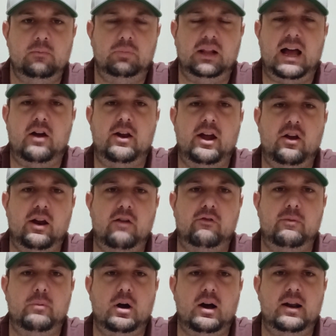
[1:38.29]
plow down
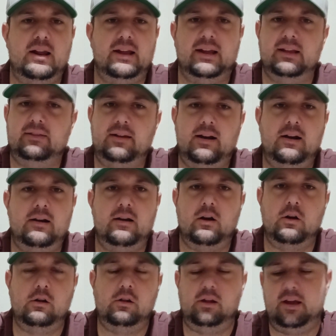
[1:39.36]
everybody. Get there
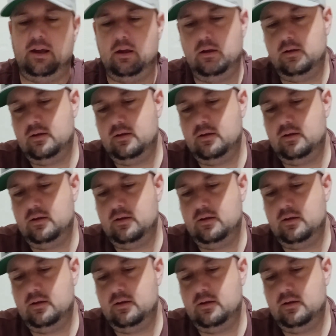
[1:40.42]
early.